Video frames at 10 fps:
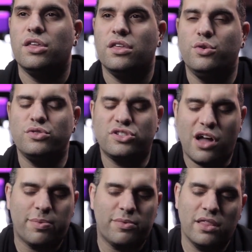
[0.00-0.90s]
you
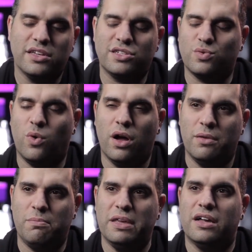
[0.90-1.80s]
stopped on this
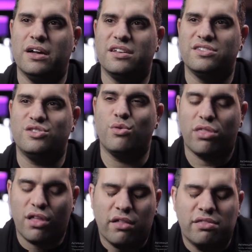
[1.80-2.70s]
one because you
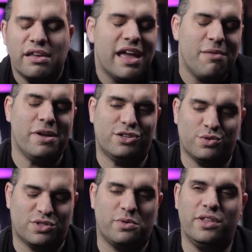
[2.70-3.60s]
thought the image
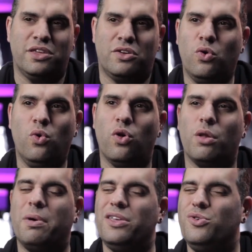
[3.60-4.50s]
was really cool,
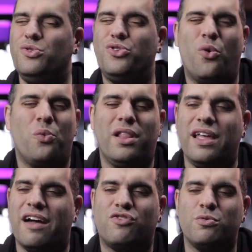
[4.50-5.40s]
but you don't really
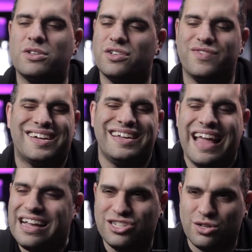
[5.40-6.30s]
have too much of a
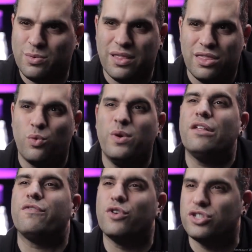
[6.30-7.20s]
connection with the
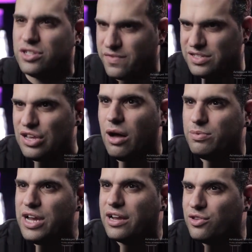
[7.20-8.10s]
real version of this
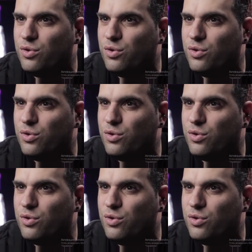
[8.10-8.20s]
object, do